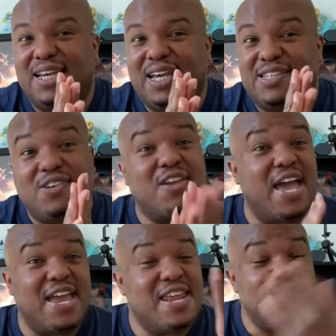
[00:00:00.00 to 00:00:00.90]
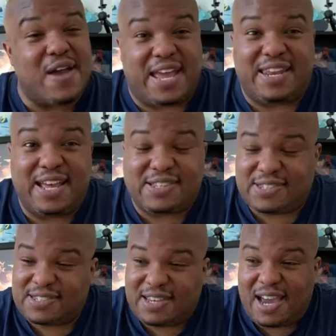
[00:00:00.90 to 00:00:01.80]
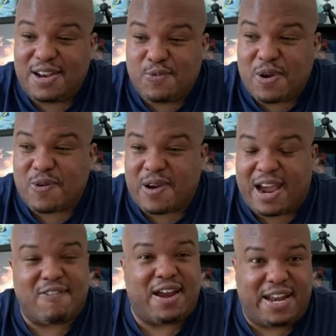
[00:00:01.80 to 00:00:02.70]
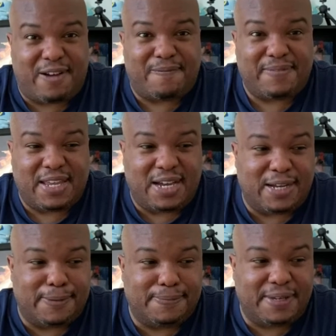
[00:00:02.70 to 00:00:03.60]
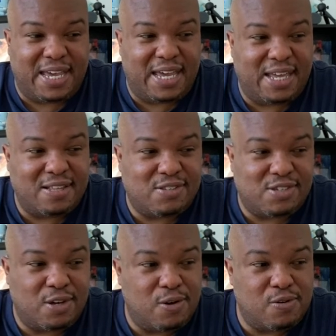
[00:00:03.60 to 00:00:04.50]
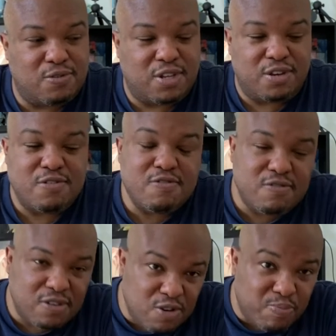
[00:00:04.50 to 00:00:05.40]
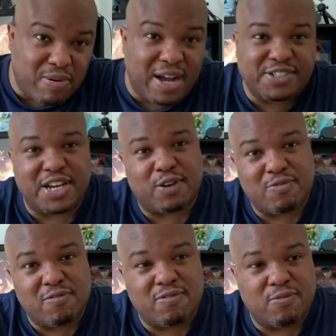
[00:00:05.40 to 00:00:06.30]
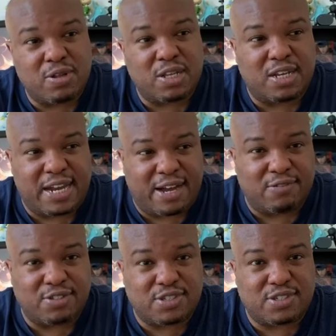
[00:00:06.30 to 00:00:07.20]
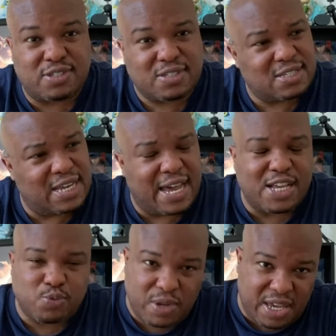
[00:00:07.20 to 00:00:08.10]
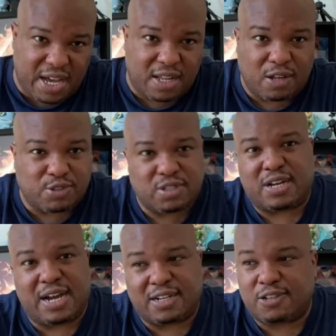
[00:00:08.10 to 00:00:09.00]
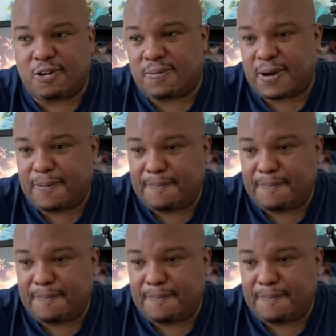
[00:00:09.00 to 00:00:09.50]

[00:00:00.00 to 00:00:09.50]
And so, yeah, anyway, that's kind of where we're at right now. And so the new project we'll announce as we get closer to October.